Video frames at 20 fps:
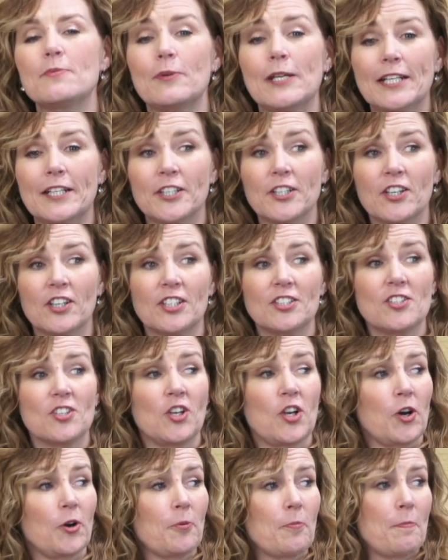We are going to
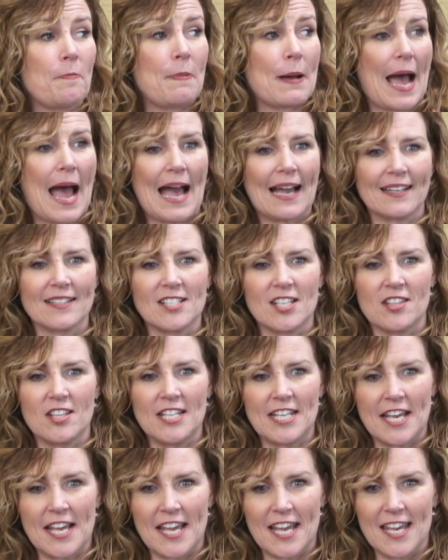go back to the
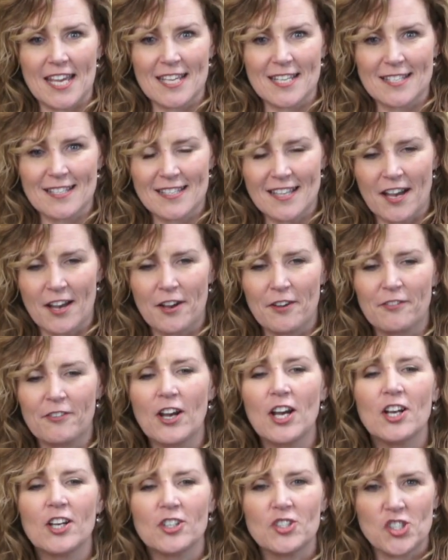days of
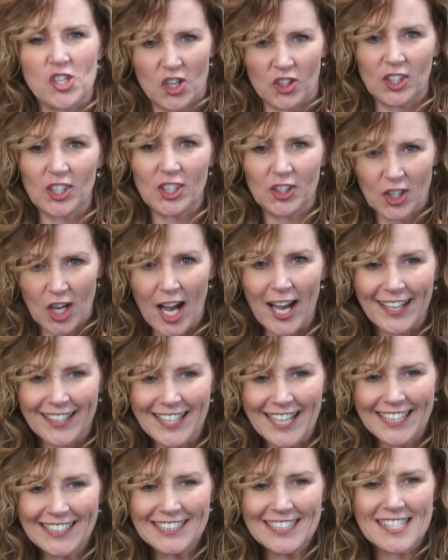chunkier
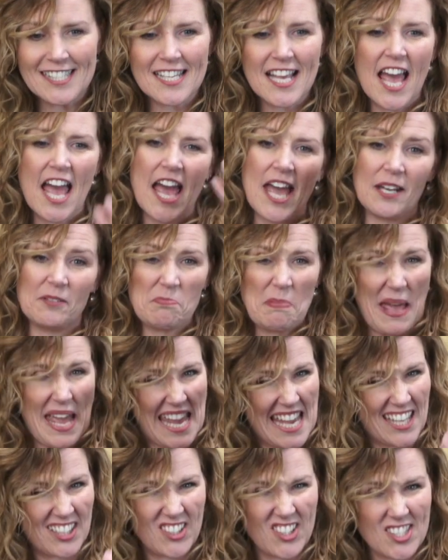highlights and
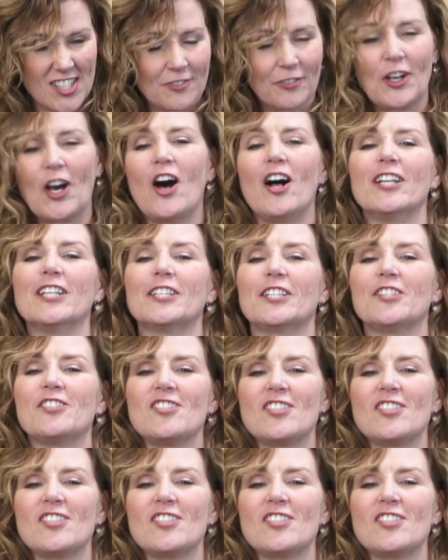panels of color.